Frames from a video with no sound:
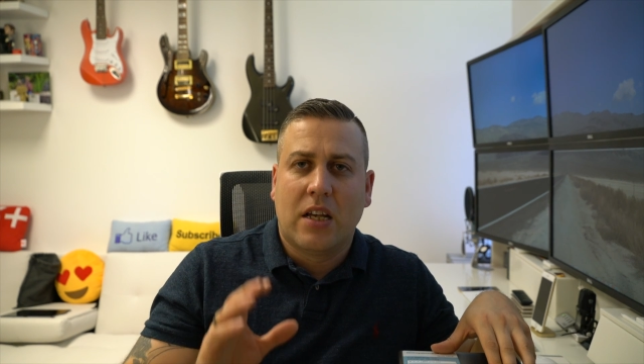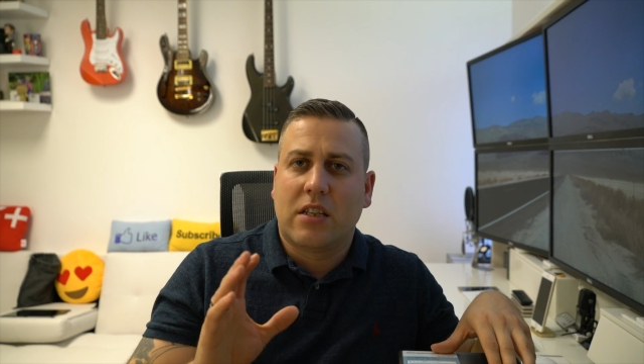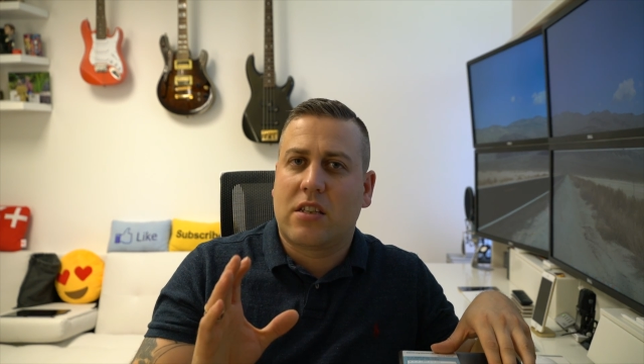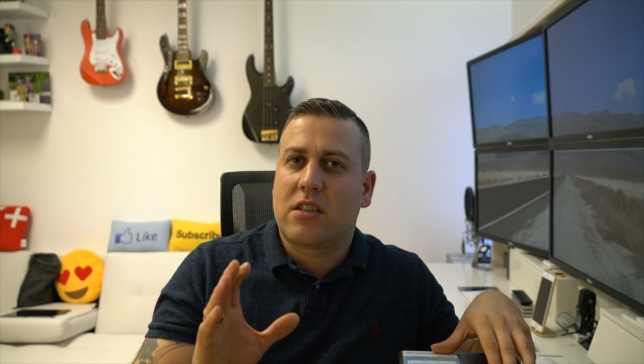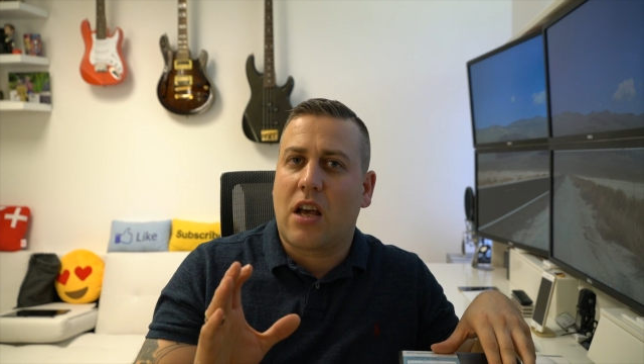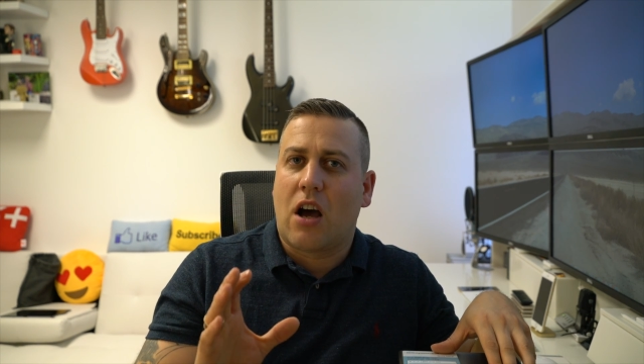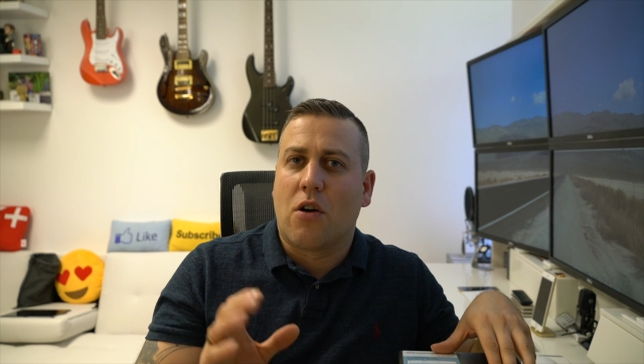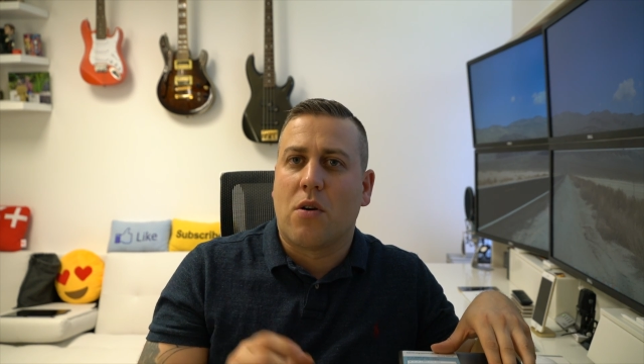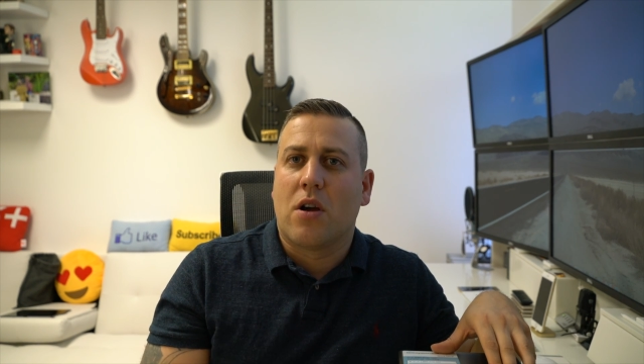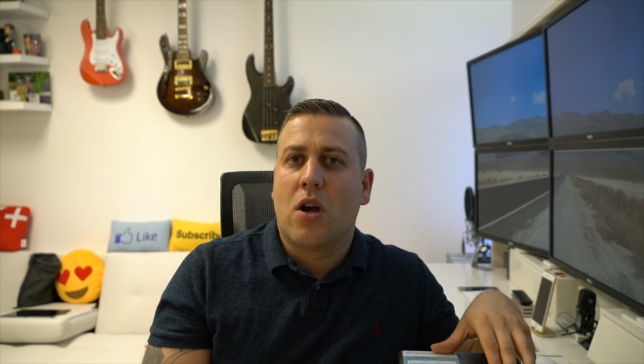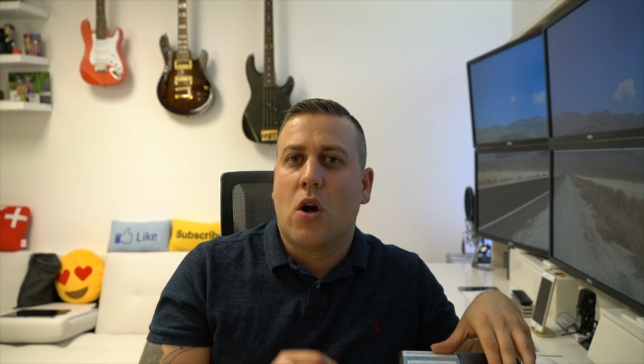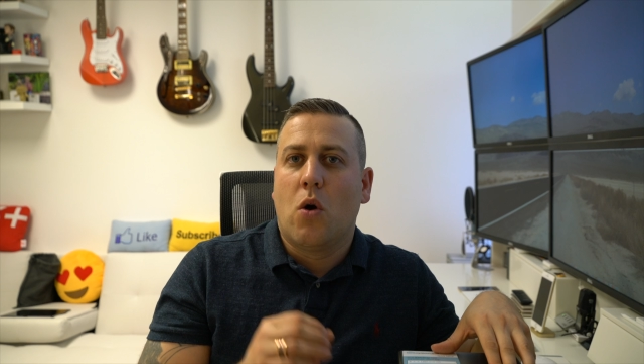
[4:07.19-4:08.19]
so
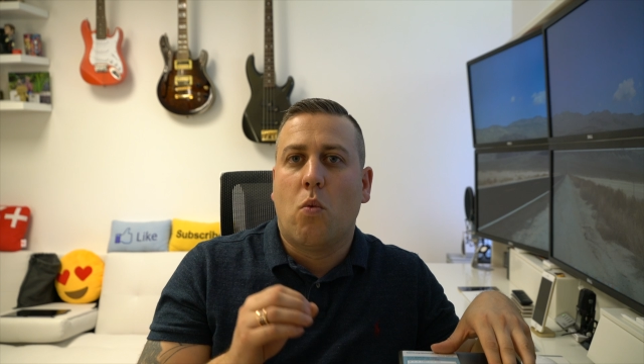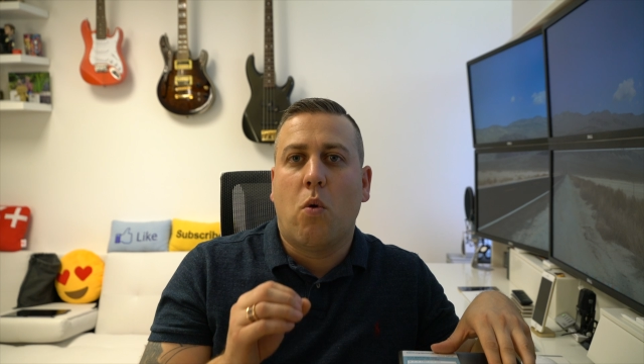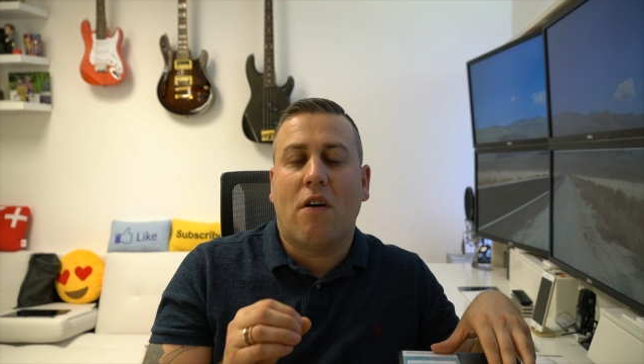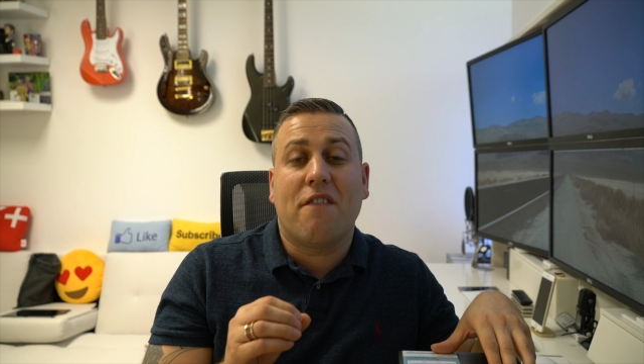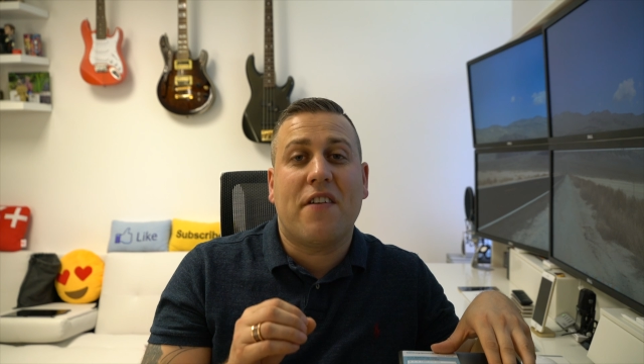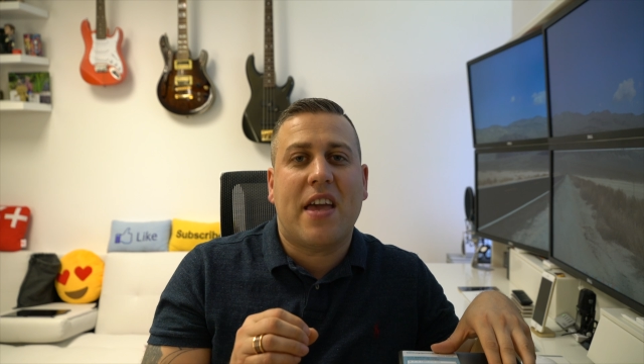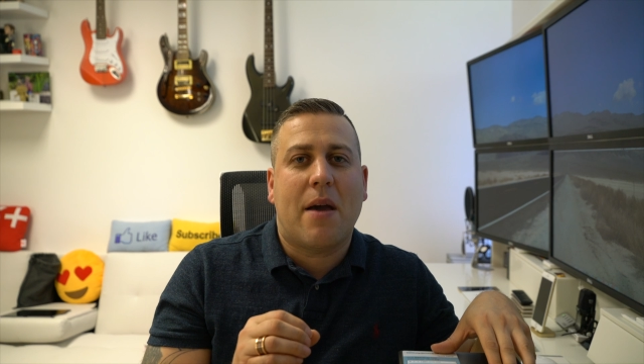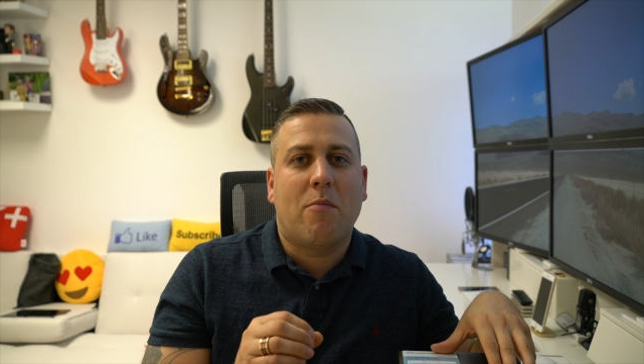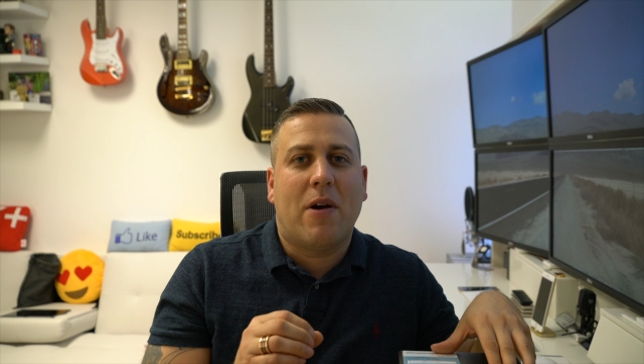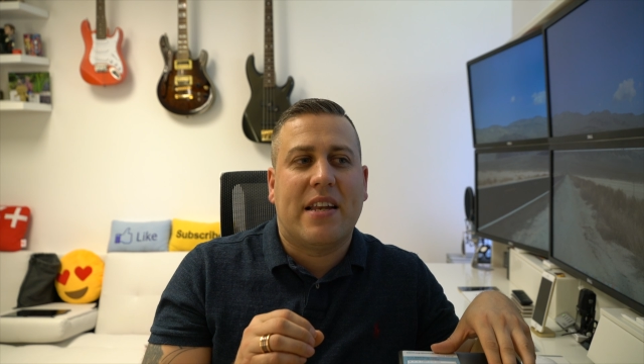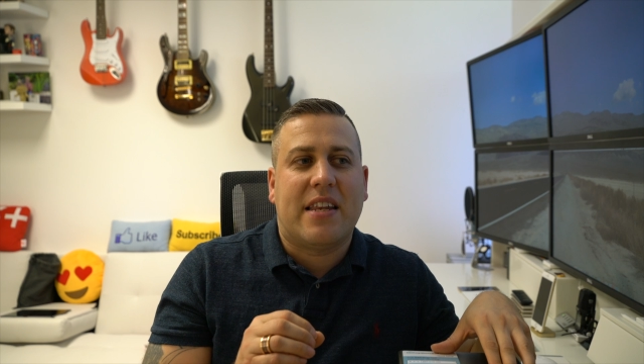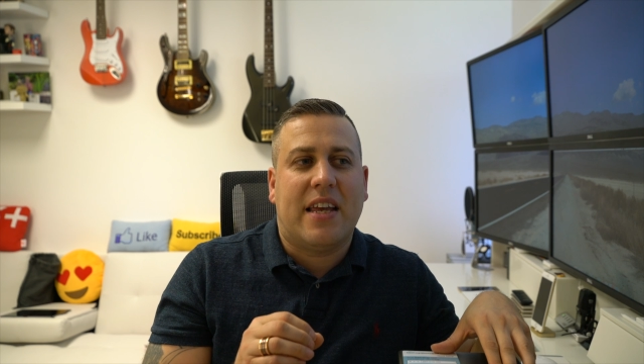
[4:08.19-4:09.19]
what
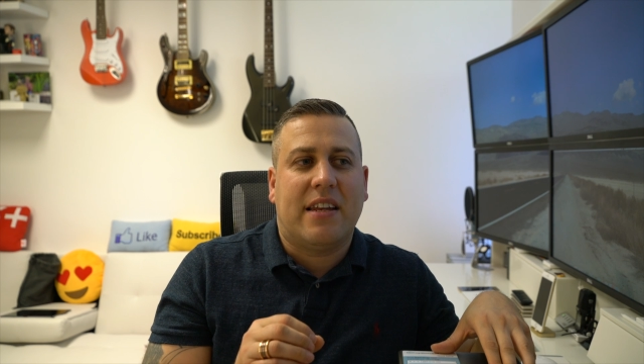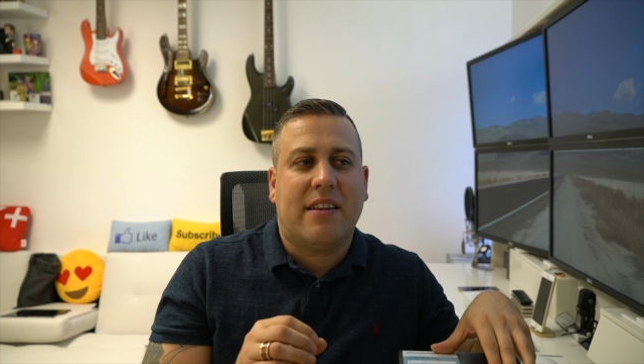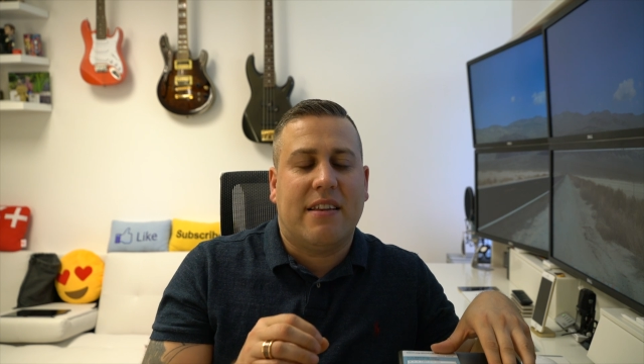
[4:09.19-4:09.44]
VMware did